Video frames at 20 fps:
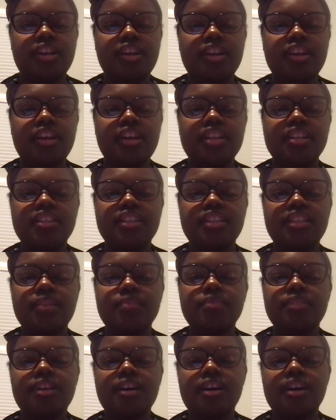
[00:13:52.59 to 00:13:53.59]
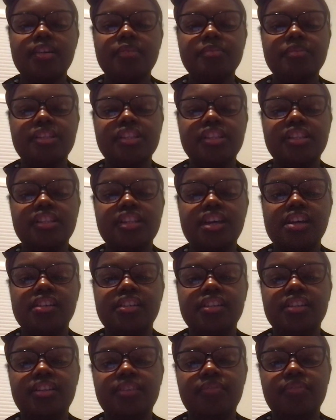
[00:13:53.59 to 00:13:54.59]
Because sometimes it's not
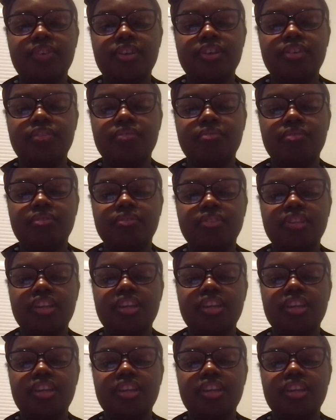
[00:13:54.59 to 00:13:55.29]
the individuals.